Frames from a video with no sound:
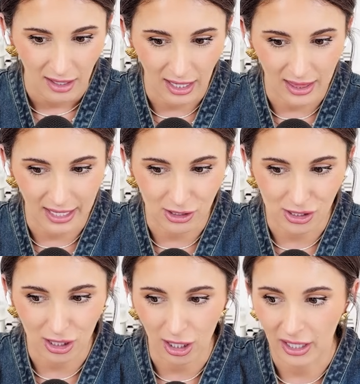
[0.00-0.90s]
And they
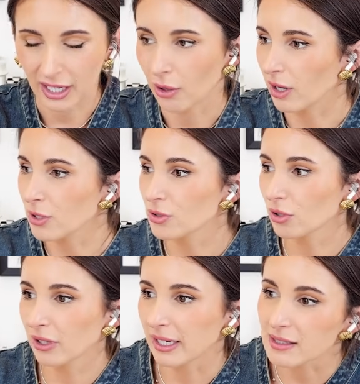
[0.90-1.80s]
just turn and go, are you
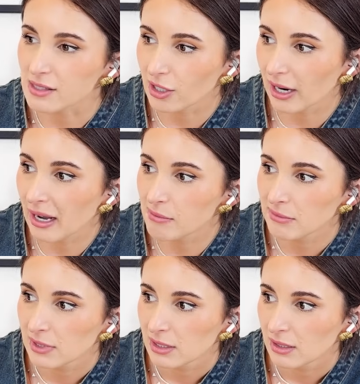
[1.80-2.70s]
scrolling Instagram?
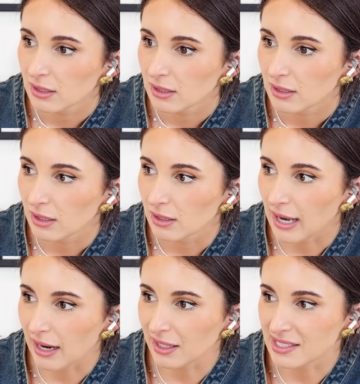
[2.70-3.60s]

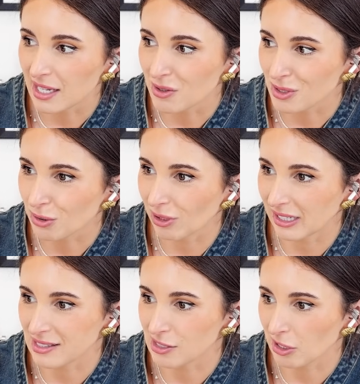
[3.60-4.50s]
Natalie said you were scrolling
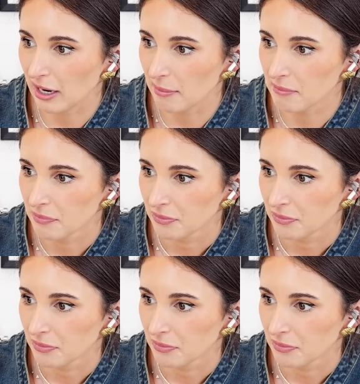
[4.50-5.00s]
Instagram.